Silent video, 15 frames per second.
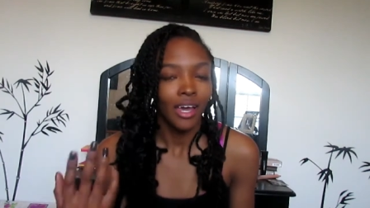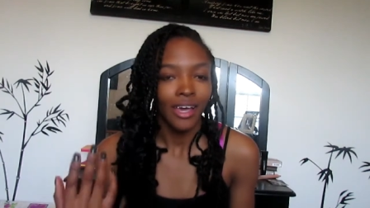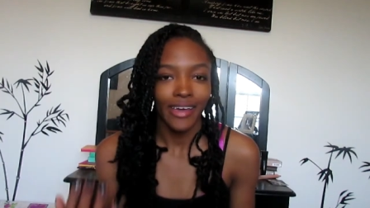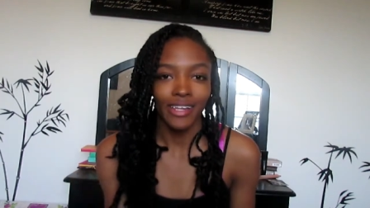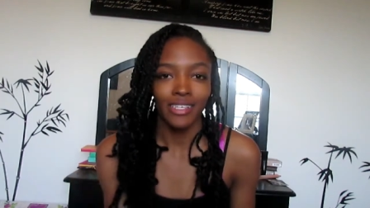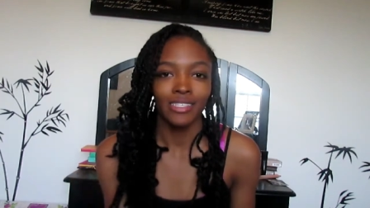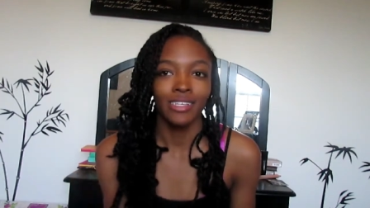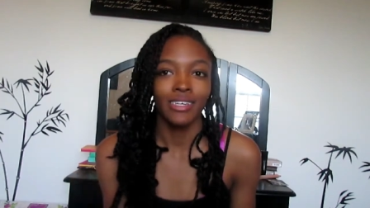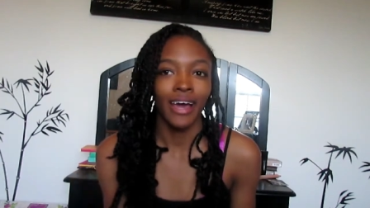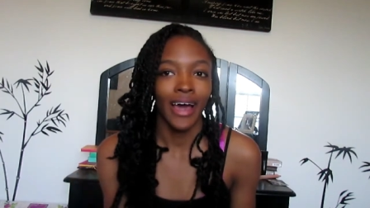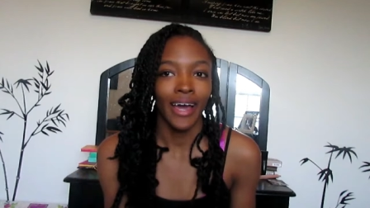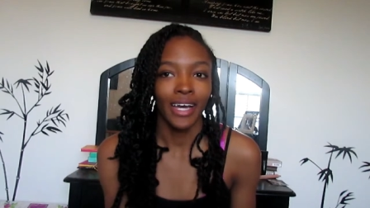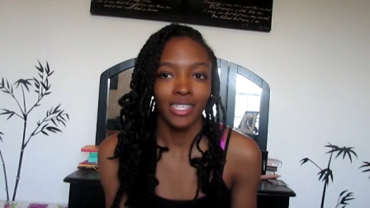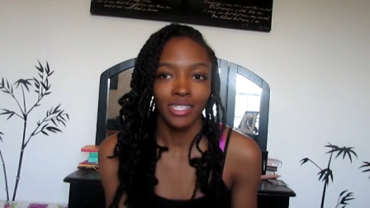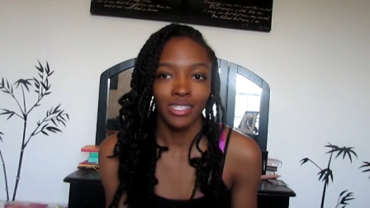It is a
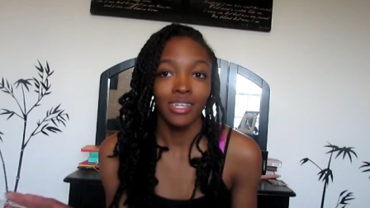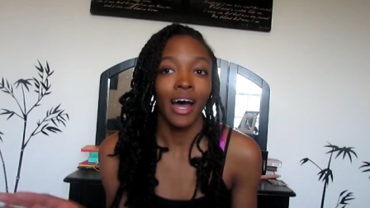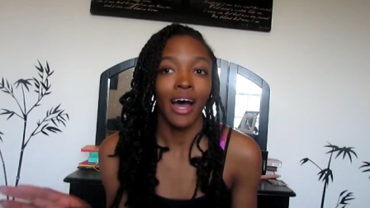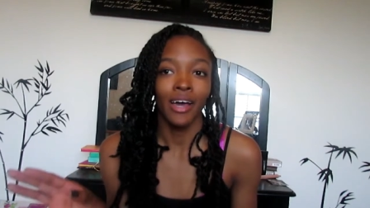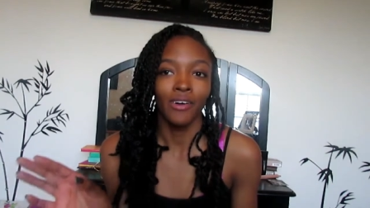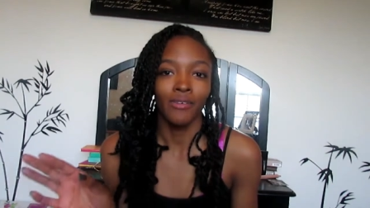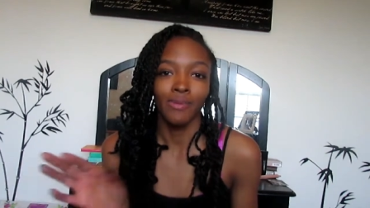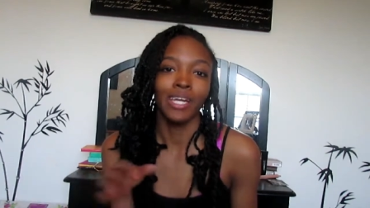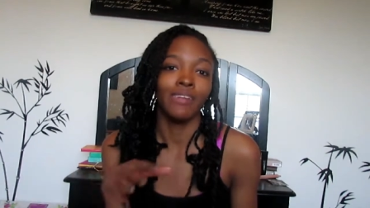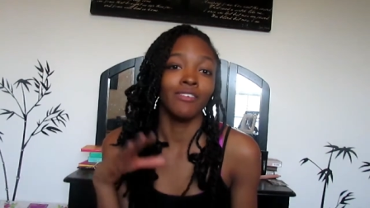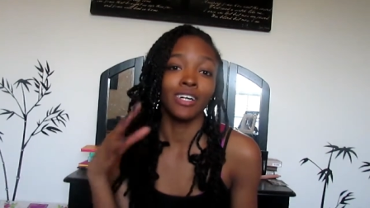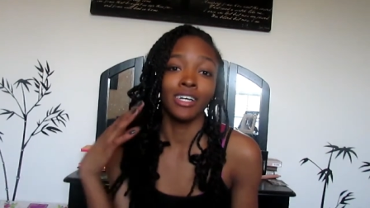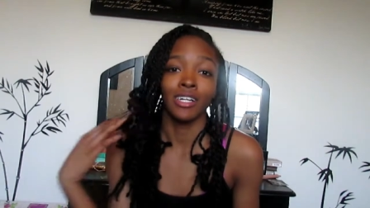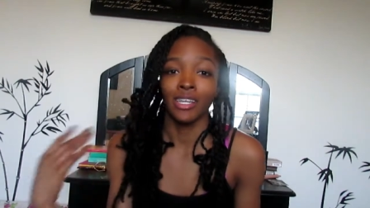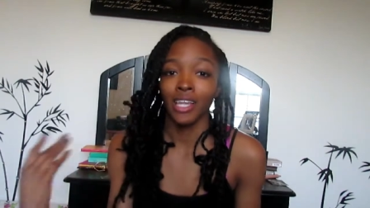nice style. I'm not even
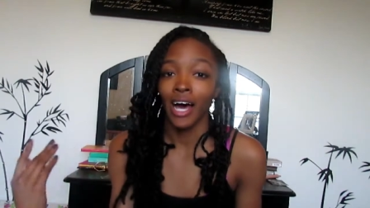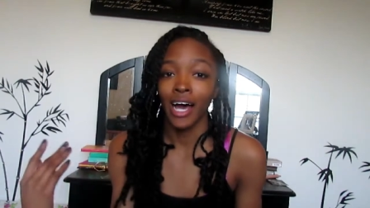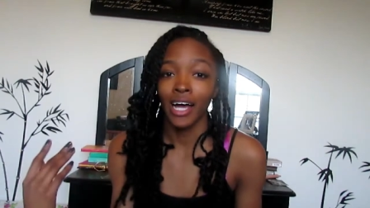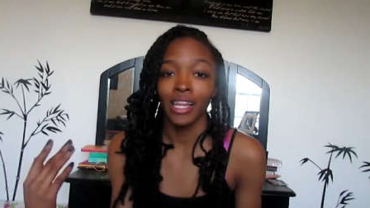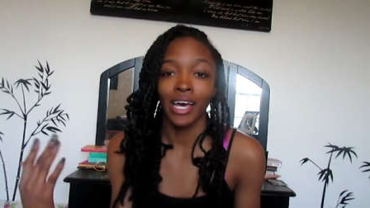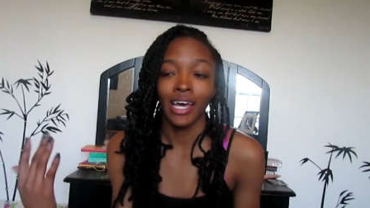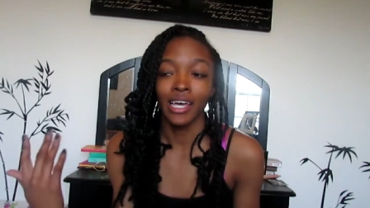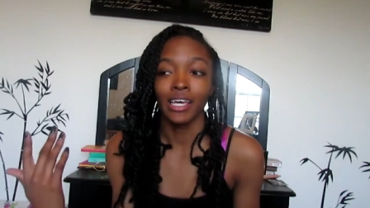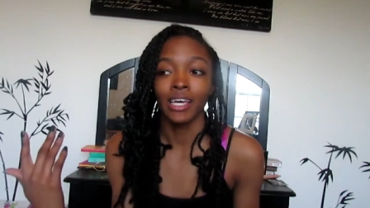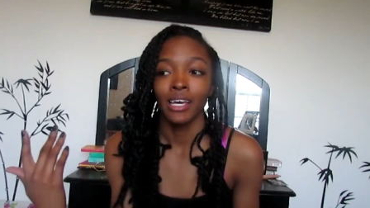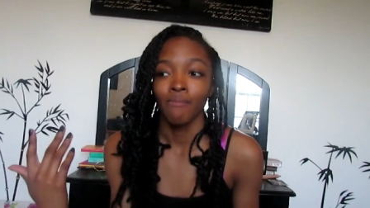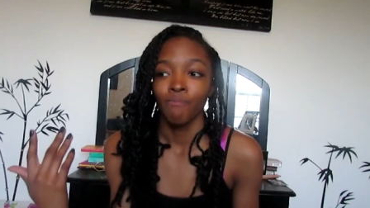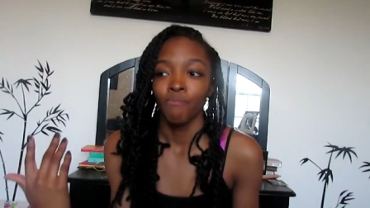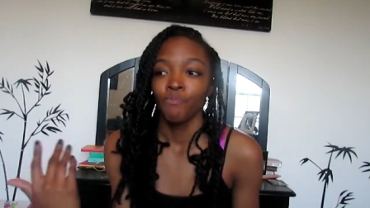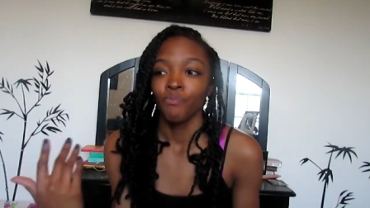gonna lie. Like,
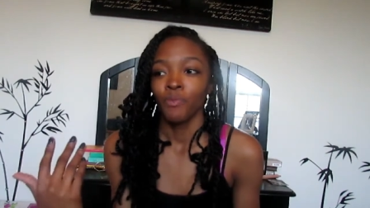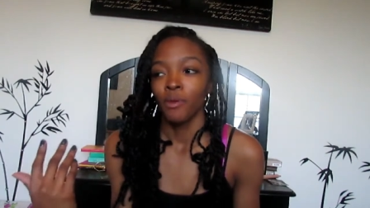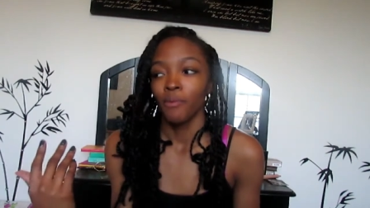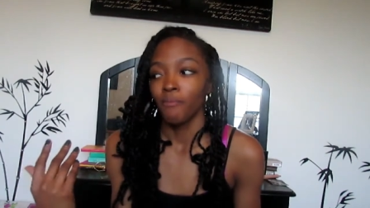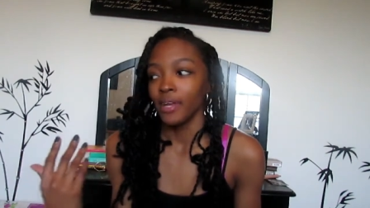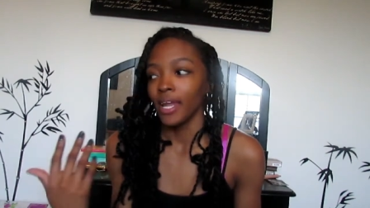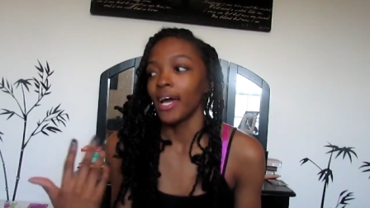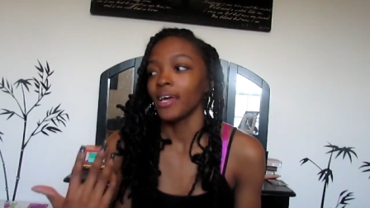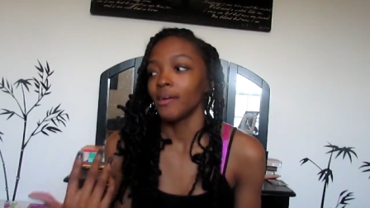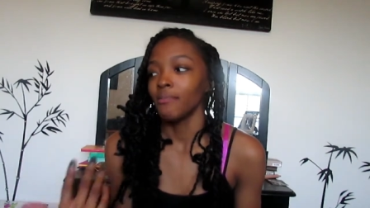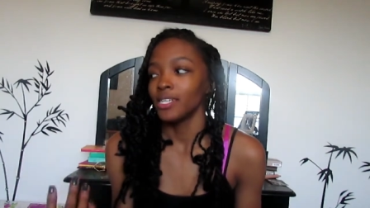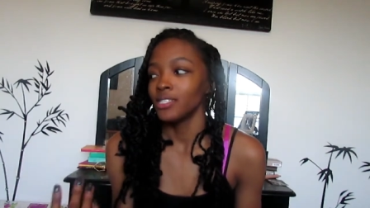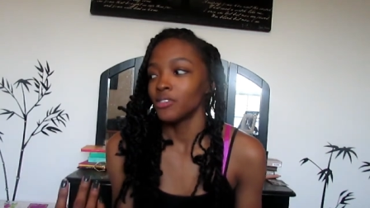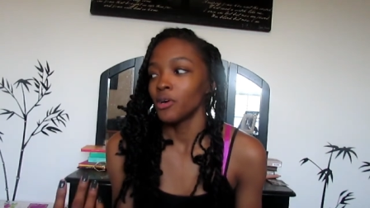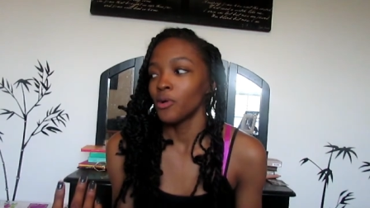when I get
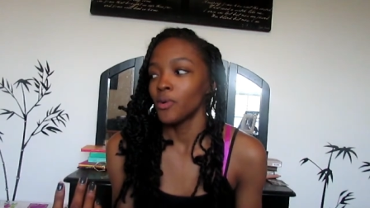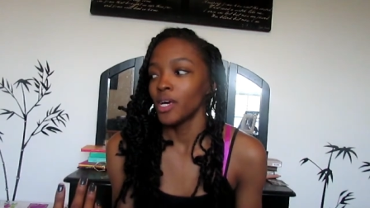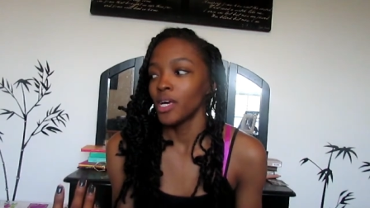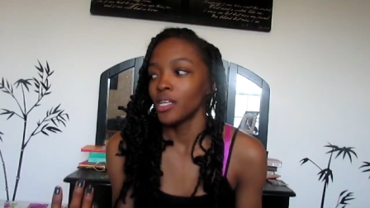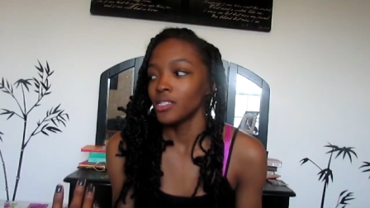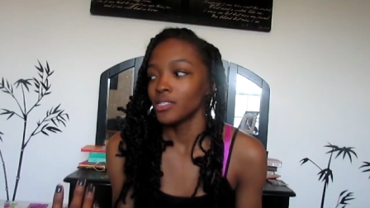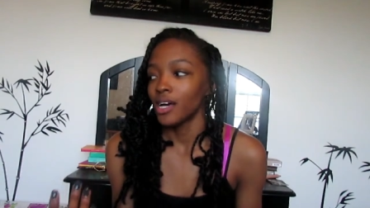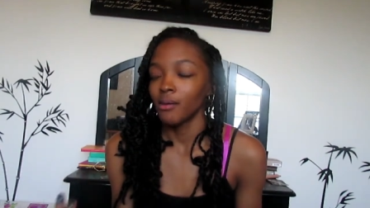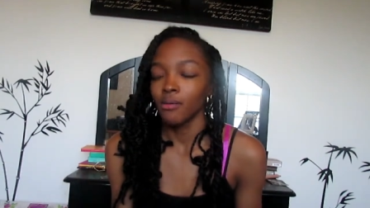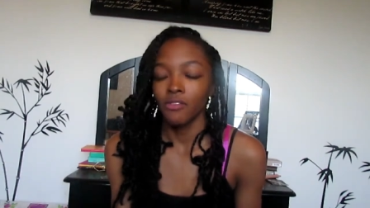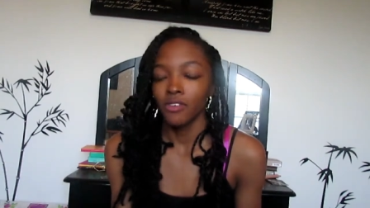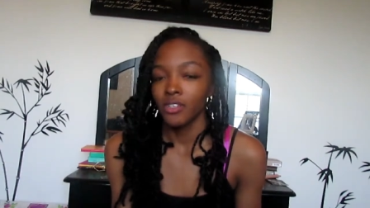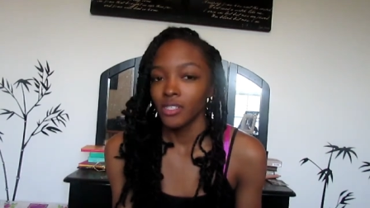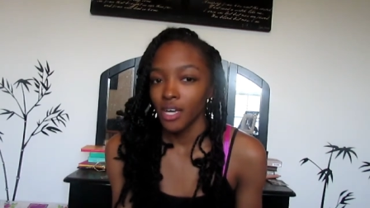my sew-ins, I'll be feeling